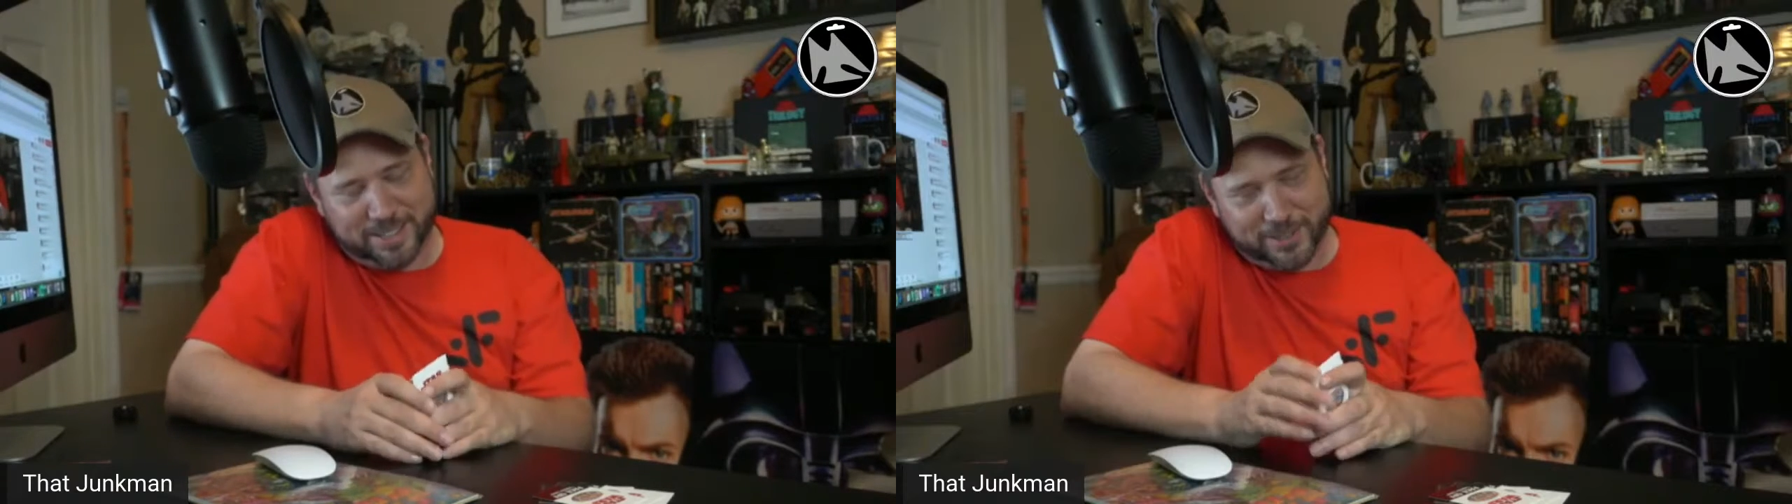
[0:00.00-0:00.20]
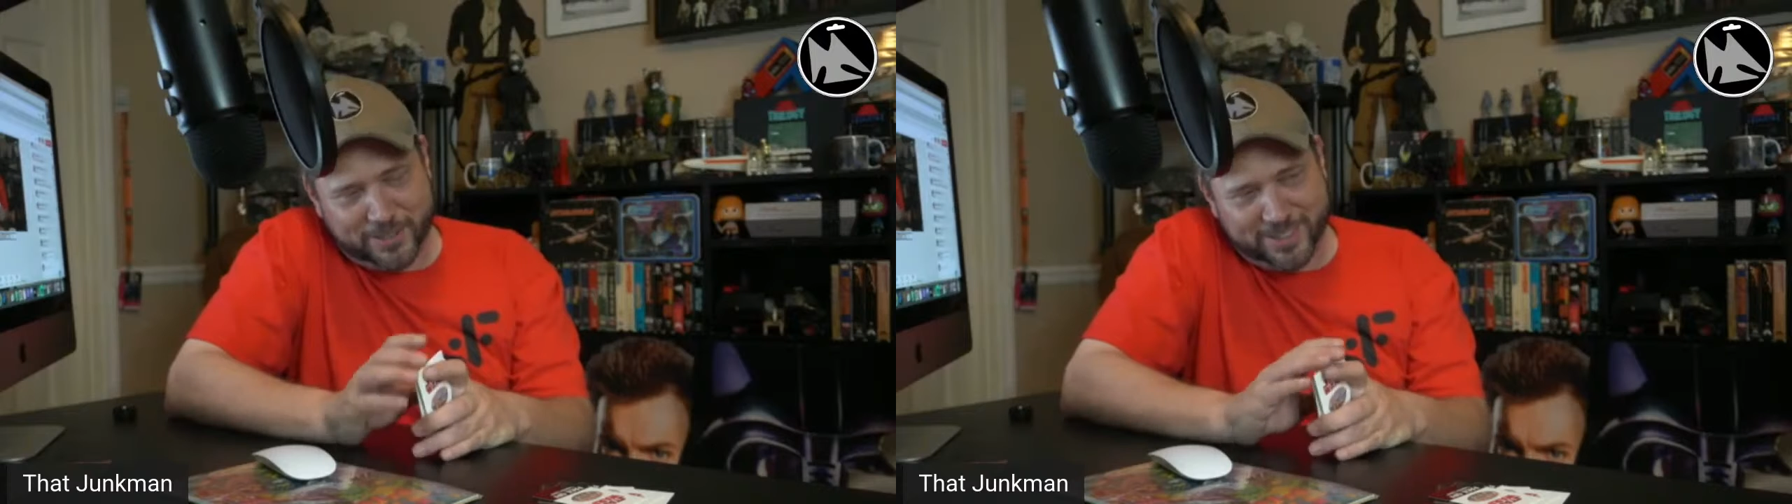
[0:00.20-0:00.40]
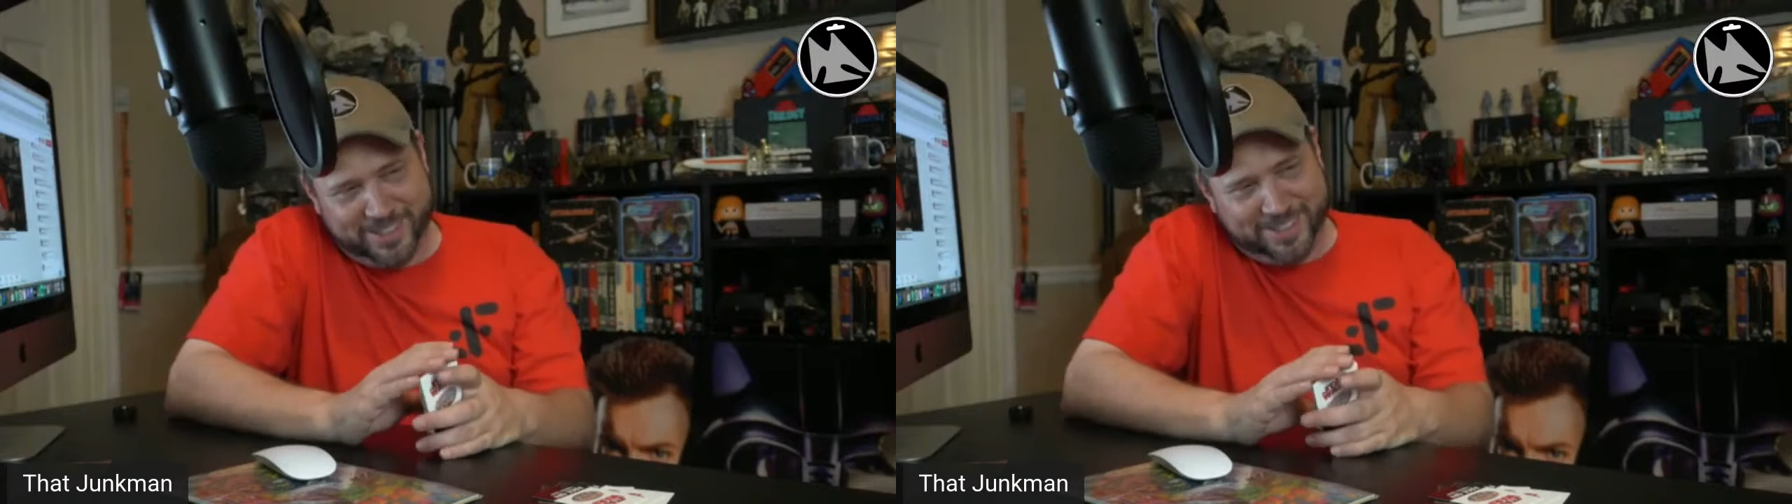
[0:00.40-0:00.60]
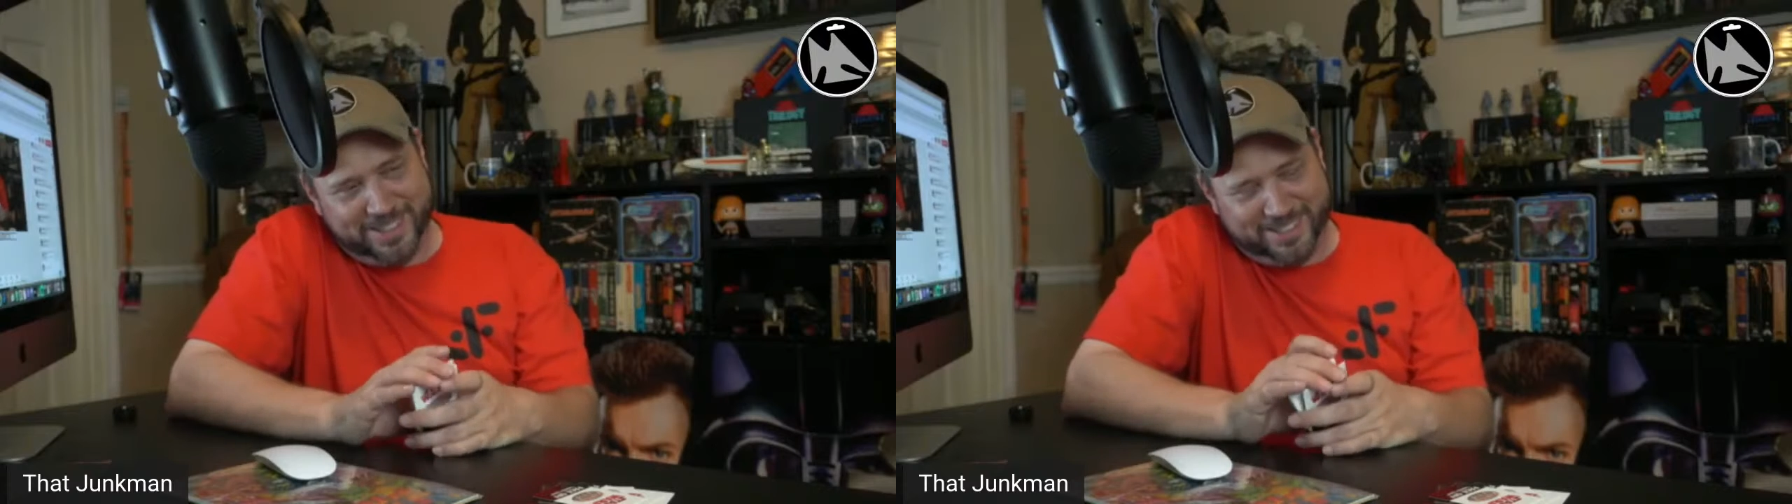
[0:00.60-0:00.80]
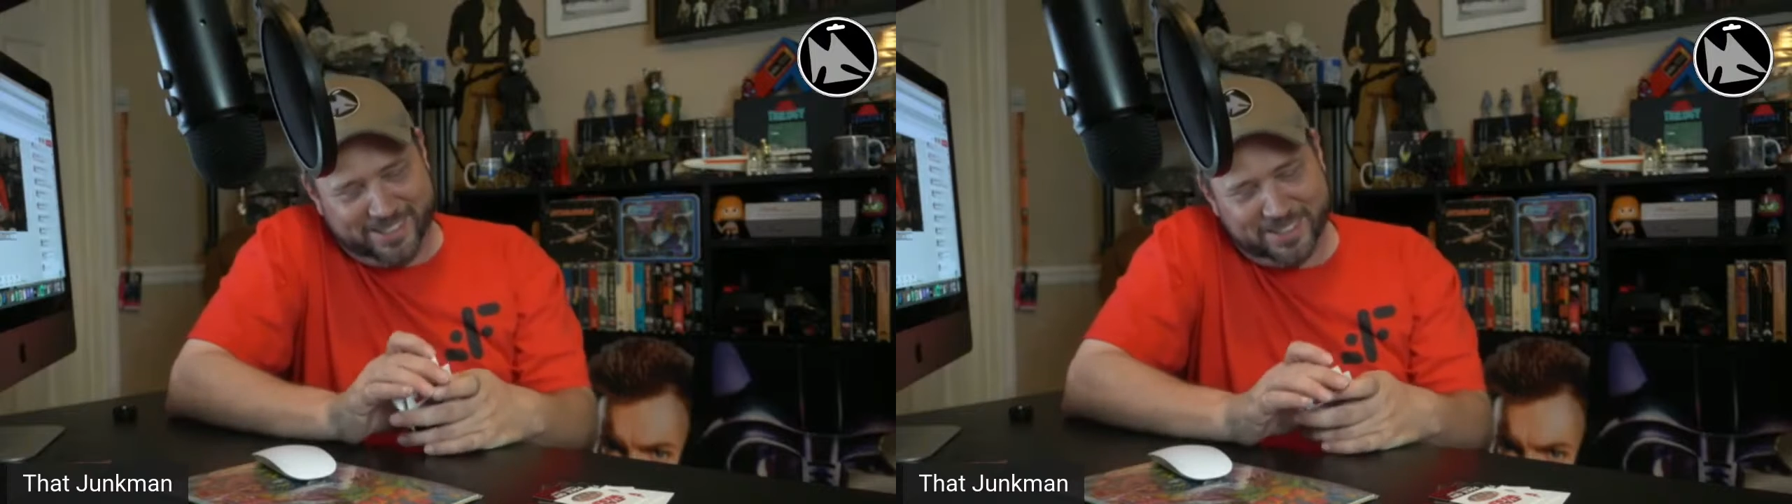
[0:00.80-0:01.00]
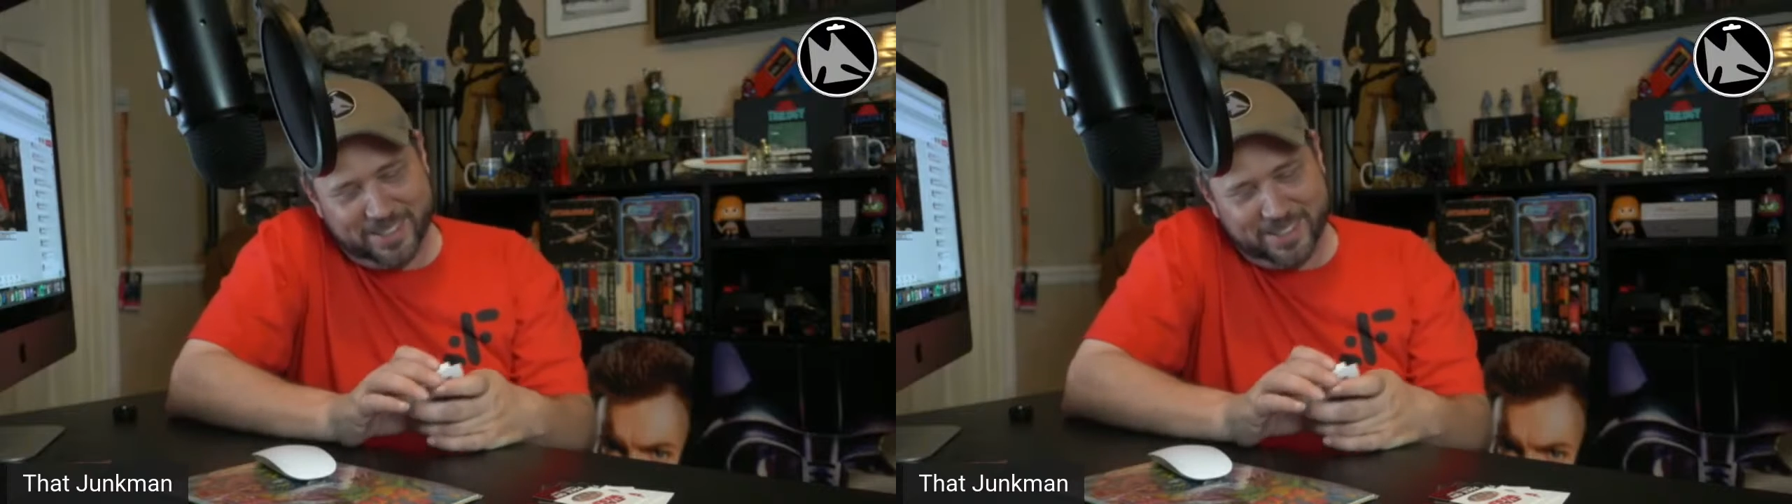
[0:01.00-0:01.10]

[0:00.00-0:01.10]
say this word.